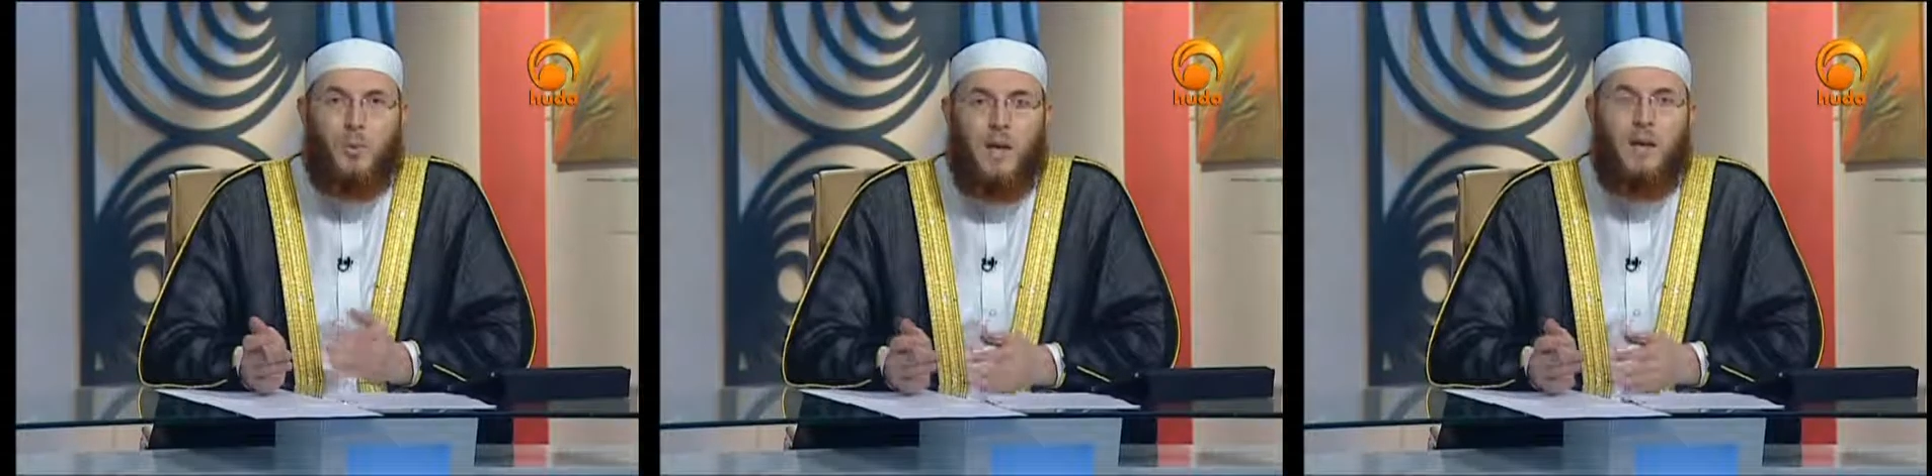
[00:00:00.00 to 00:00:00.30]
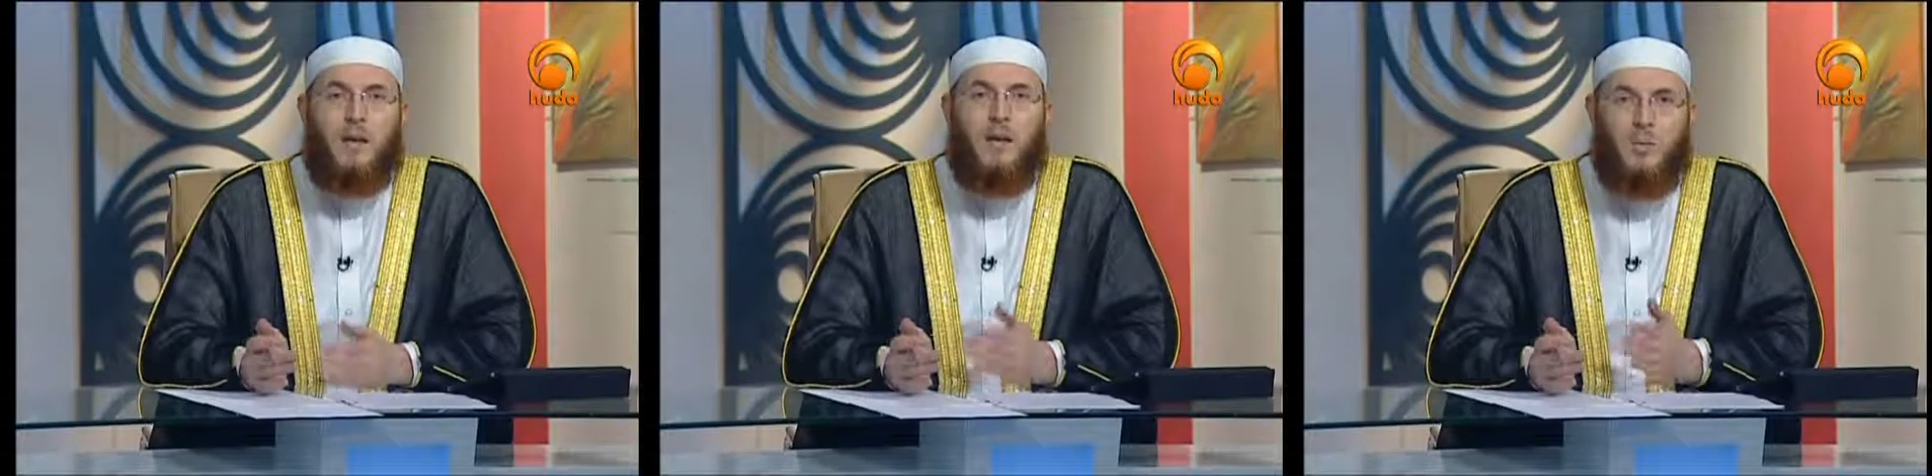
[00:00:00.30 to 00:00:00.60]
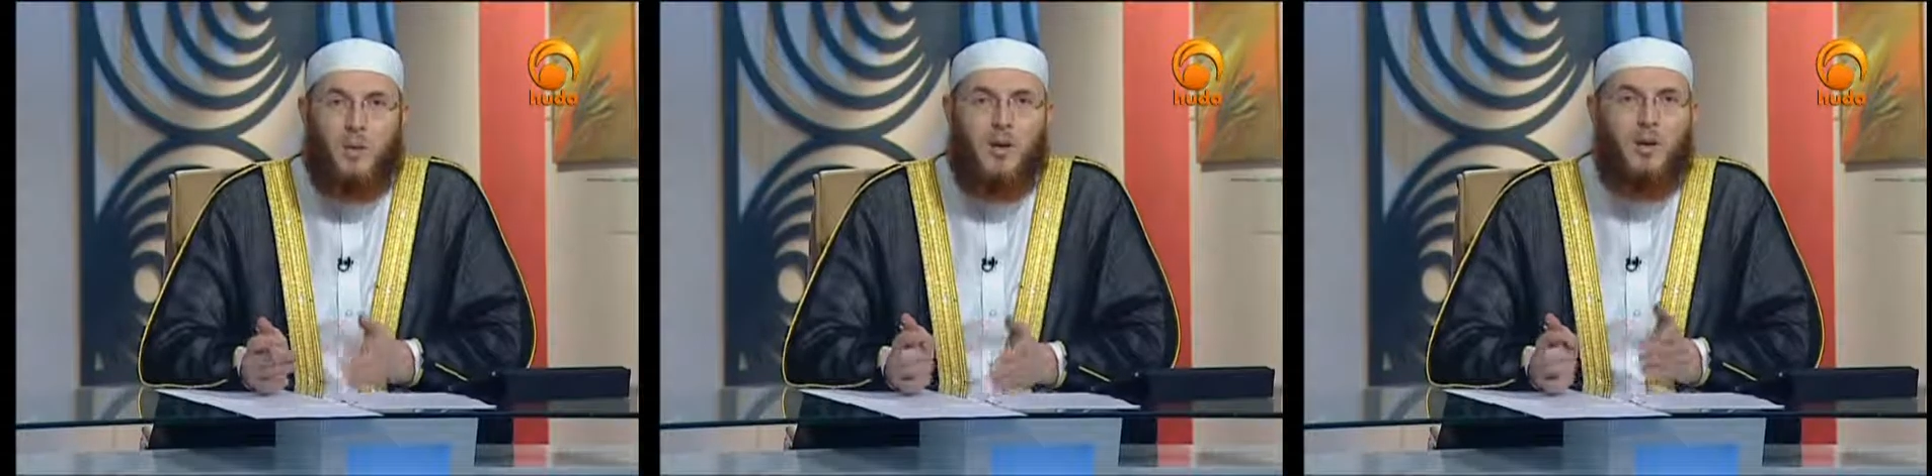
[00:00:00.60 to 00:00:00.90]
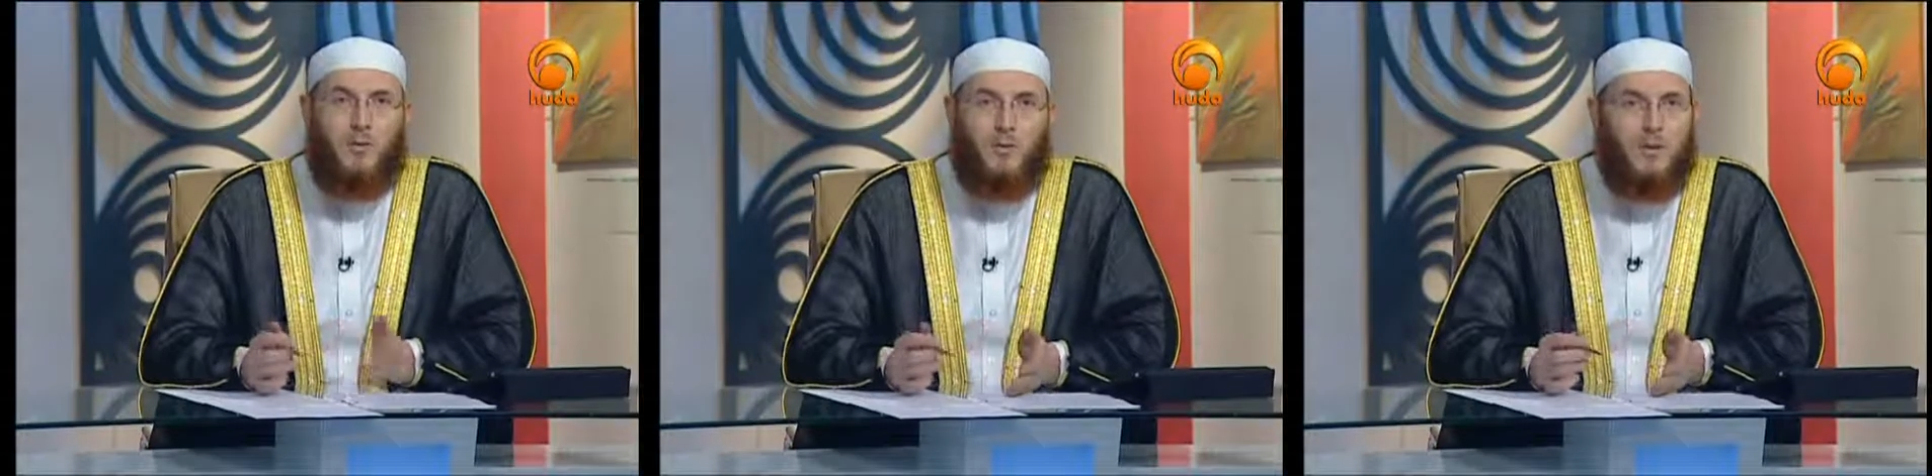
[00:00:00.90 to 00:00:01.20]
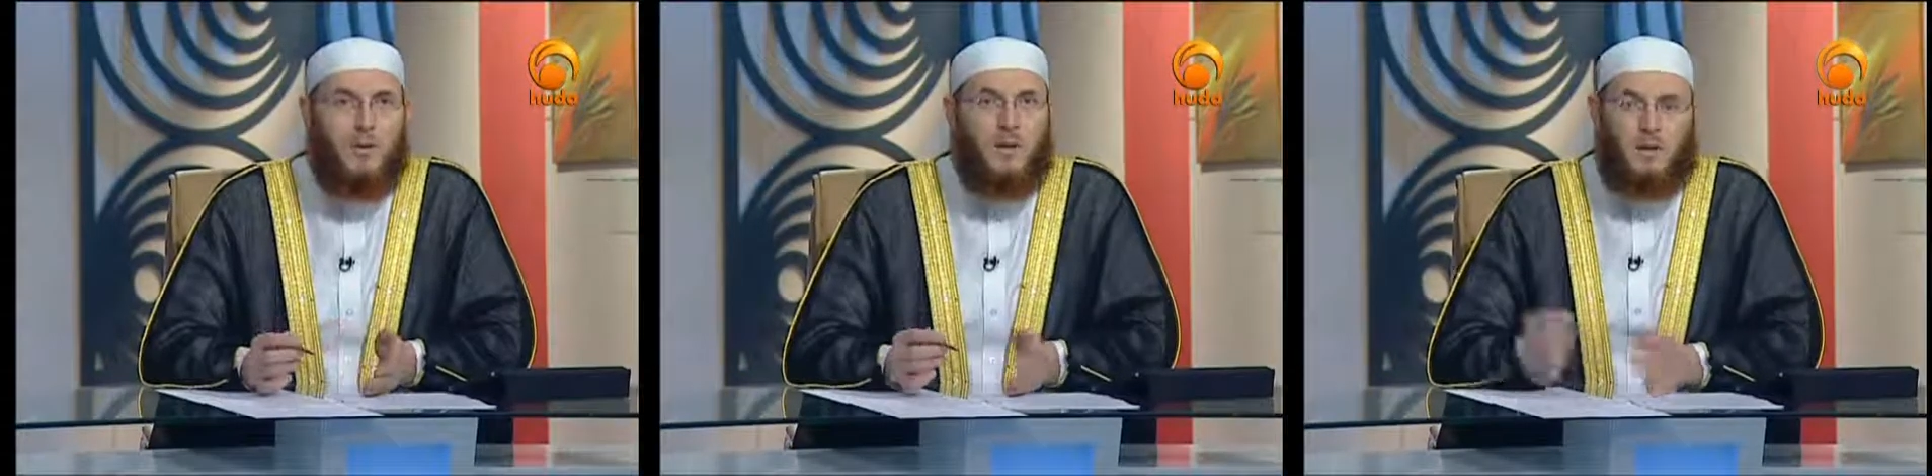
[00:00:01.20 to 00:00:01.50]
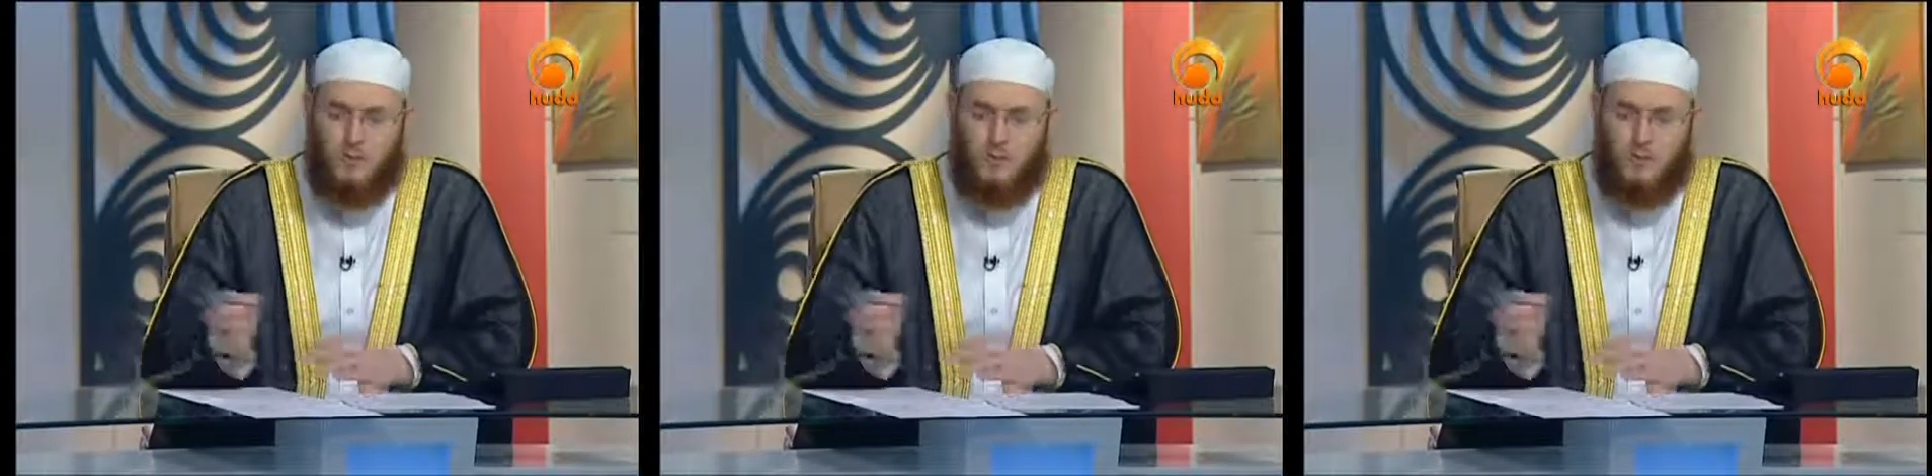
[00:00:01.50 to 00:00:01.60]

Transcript: prayed a prayer before its